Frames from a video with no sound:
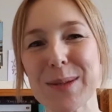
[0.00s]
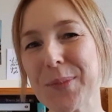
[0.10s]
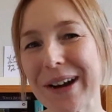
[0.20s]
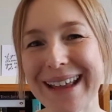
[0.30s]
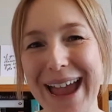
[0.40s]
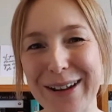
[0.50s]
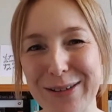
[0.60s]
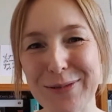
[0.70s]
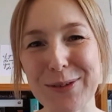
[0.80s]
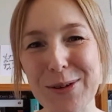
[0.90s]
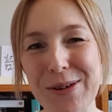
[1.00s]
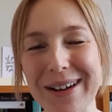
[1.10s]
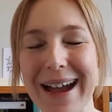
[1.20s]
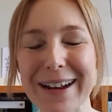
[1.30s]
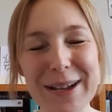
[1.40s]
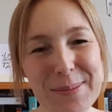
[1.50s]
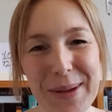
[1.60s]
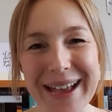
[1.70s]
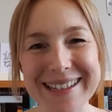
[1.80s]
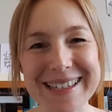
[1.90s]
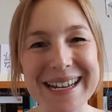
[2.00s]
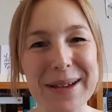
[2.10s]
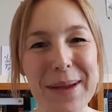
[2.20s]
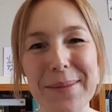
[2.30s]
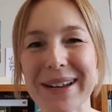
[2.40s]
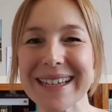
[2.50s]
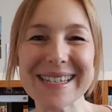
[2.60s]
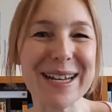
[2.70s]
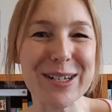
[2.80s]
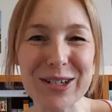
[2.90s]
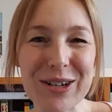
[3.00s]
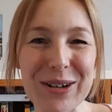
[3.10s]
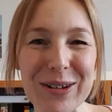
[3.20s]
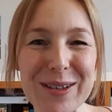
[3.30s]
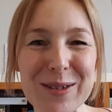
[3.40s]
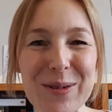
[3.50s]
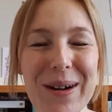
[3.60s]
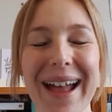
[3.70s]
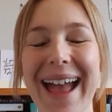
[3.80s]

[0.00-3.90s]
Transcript: spreading out on the floor, cutting and pasting, maybe listening to tunes or